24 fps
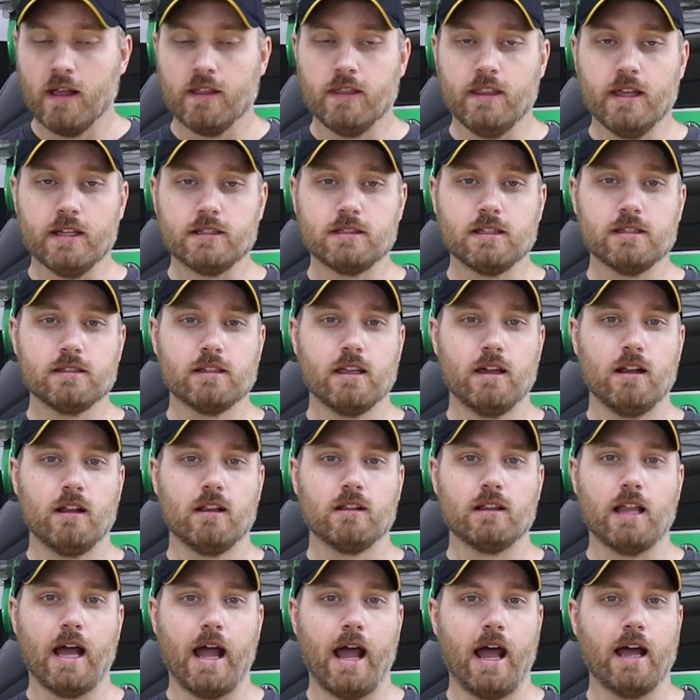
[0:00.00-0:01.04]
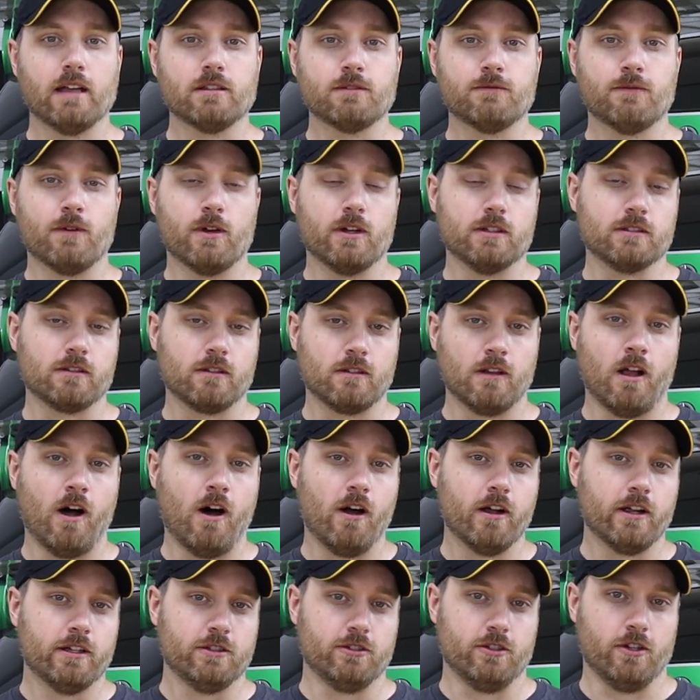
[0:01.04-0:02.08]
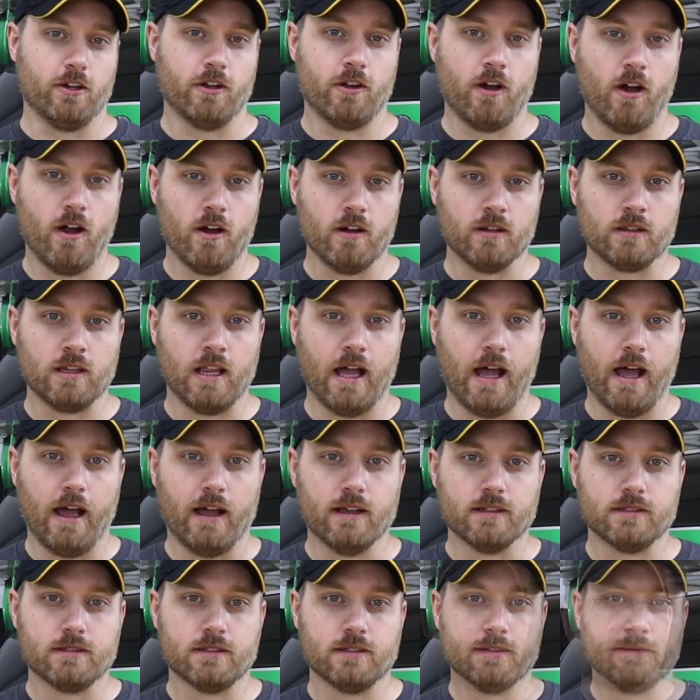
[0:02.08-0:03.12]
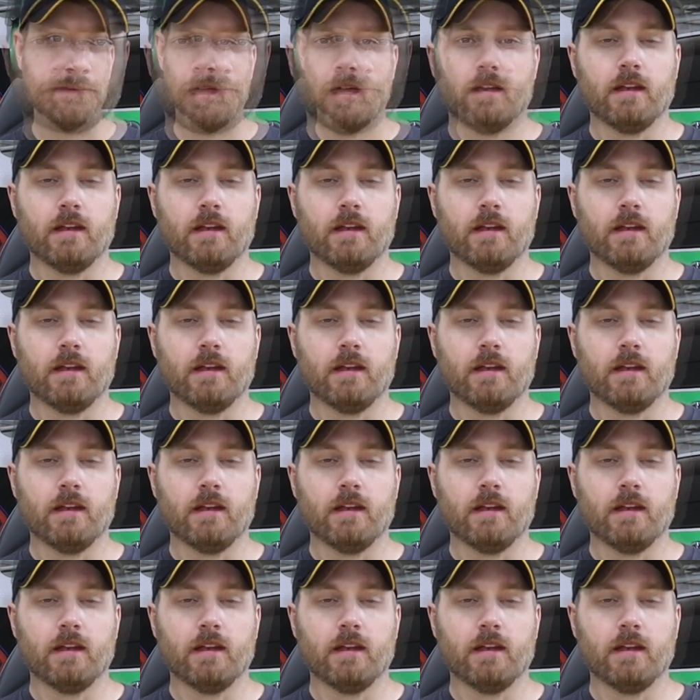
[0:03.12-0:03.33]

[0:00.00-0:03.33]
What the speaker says: This is going to last for as long as your cart lasts.